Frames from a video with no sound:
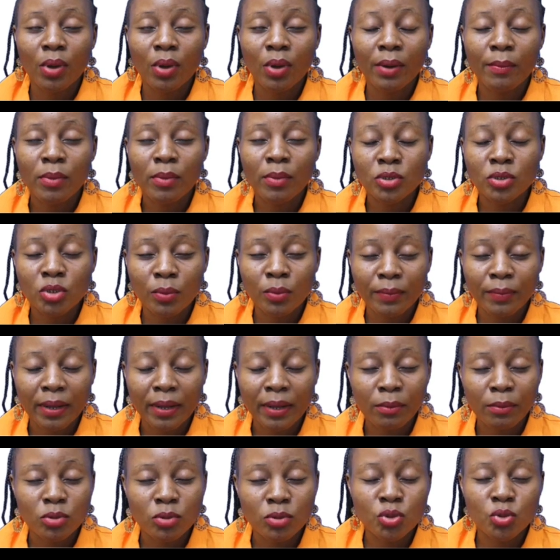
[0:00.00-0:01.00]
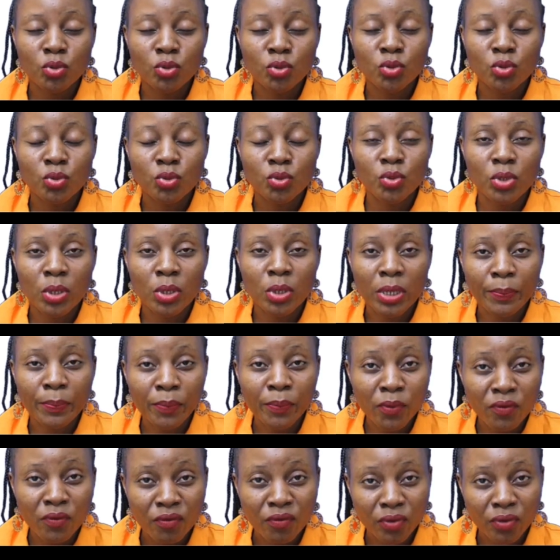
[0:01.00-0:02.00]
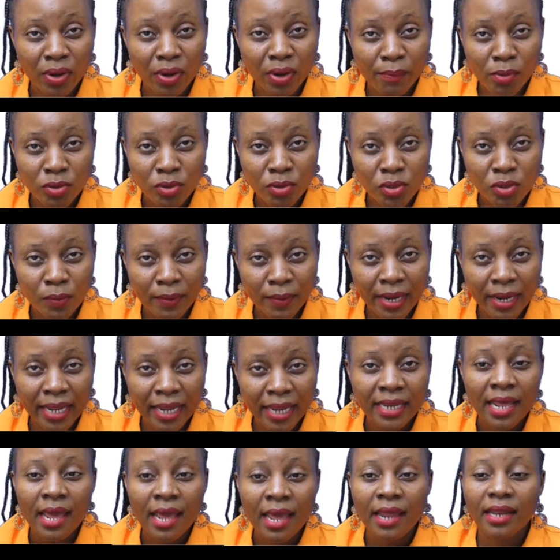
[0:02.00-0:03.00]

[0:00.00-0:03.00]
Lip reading: bottom line, to improve on the bottom line.